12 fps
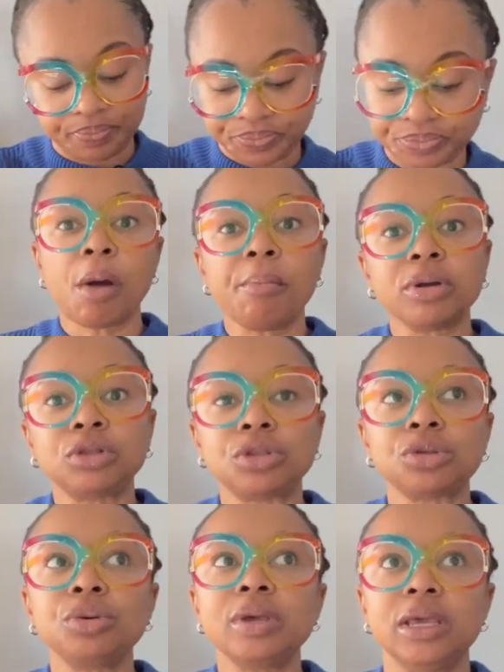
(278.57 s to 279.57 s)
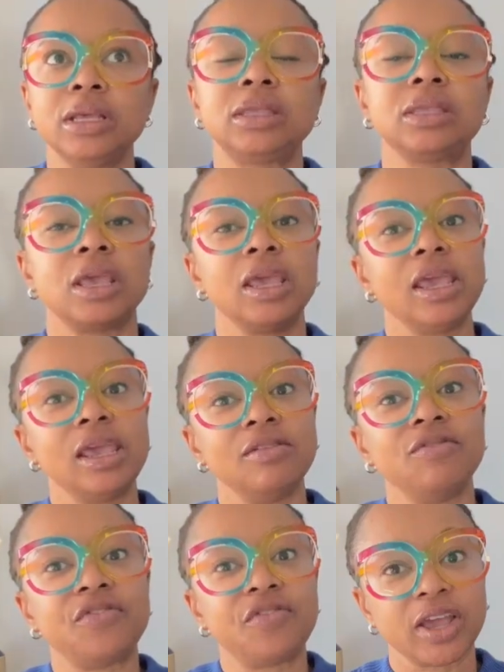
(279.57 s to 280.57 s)
Number 2 is
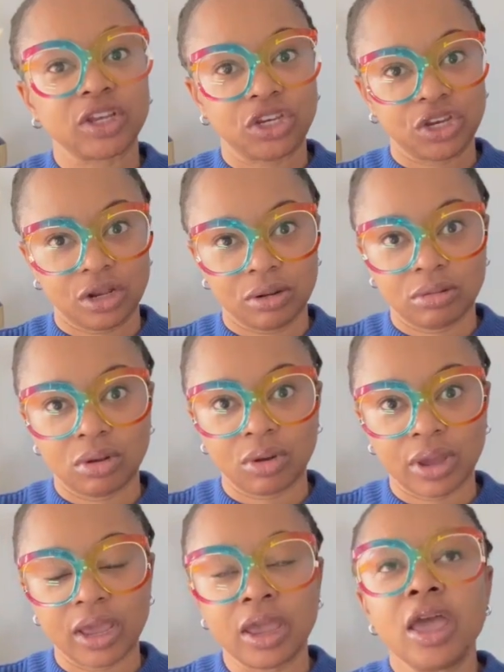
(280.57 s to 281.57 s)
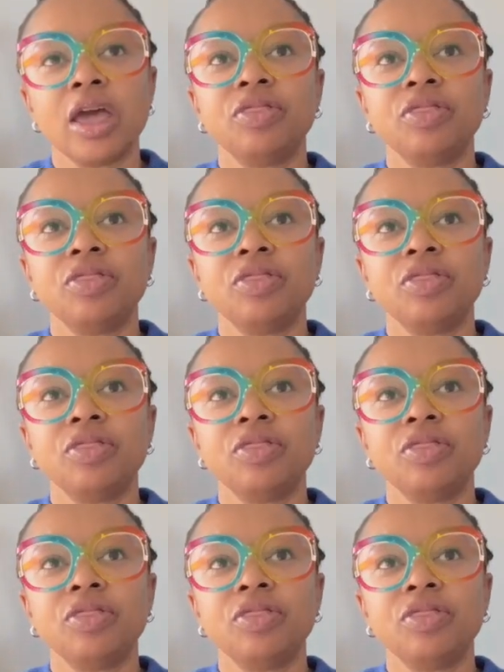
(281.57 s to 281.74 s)
infection, okay?